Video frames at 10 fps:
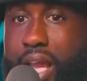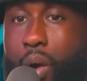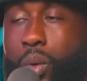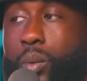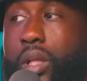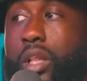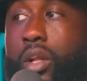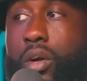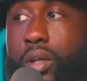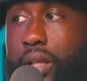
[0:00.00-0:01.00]
and we will
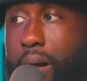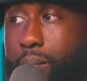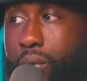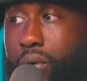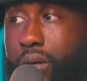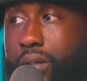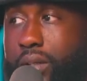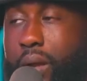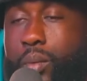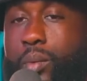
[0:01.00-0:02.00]
learn a lot more.
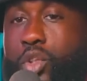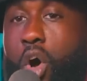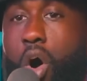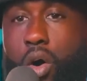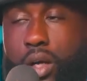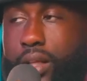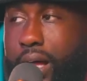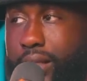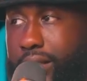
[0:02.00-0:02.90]
Yeah. And we will talk a lot